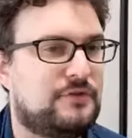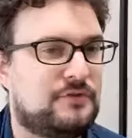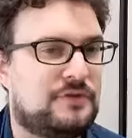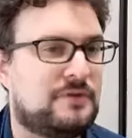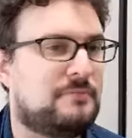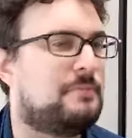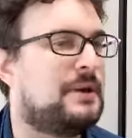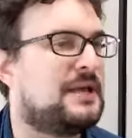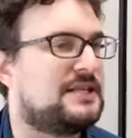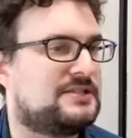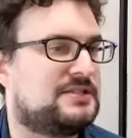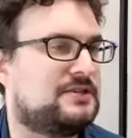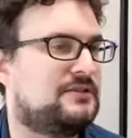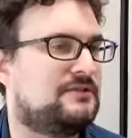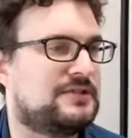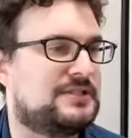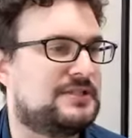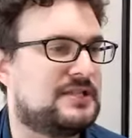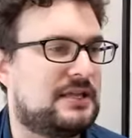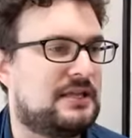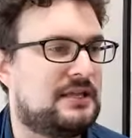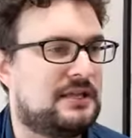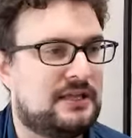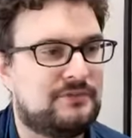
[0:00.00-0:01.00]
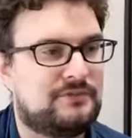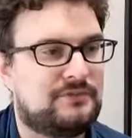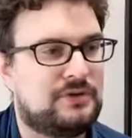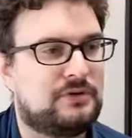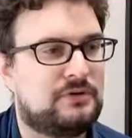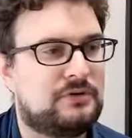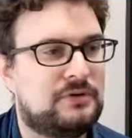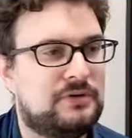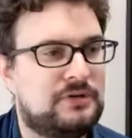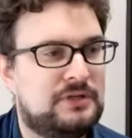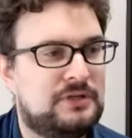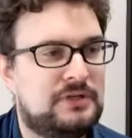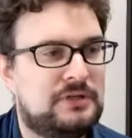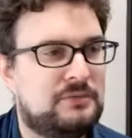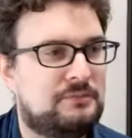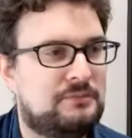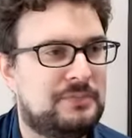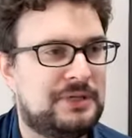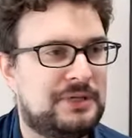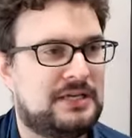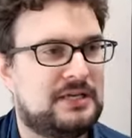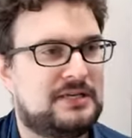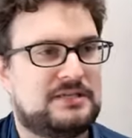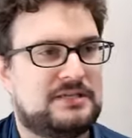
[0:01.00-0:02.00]
best service they can give you
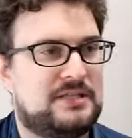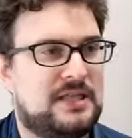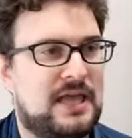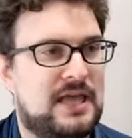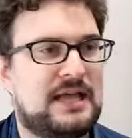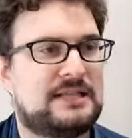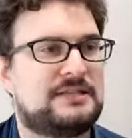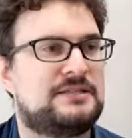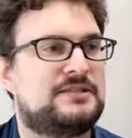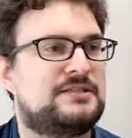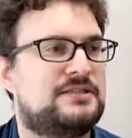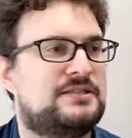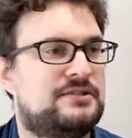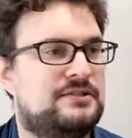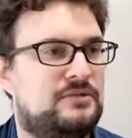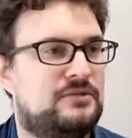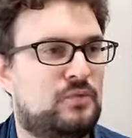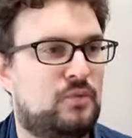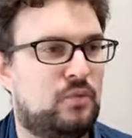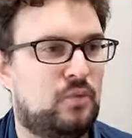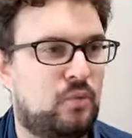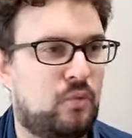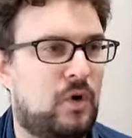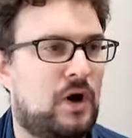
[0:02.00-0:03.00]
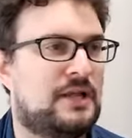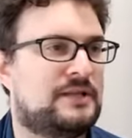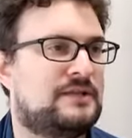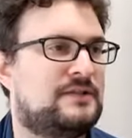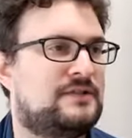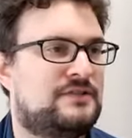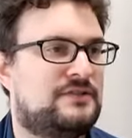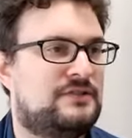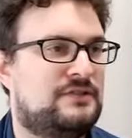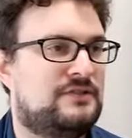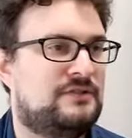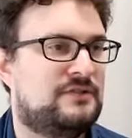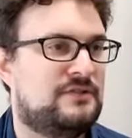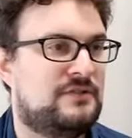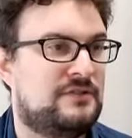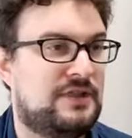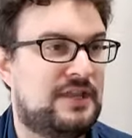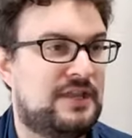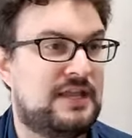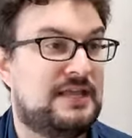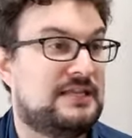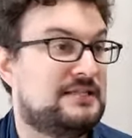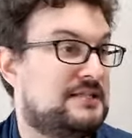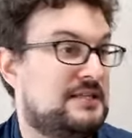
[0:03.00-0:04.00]
because that's what
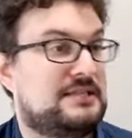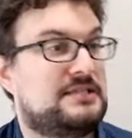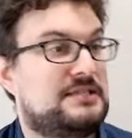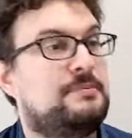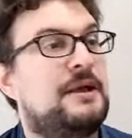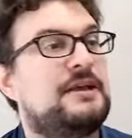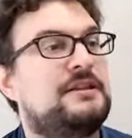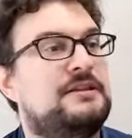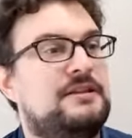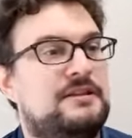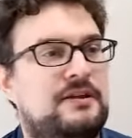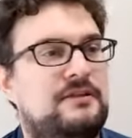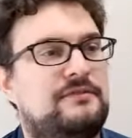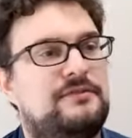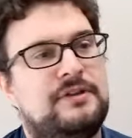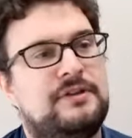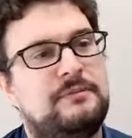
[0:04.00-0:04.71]
that is expected of them.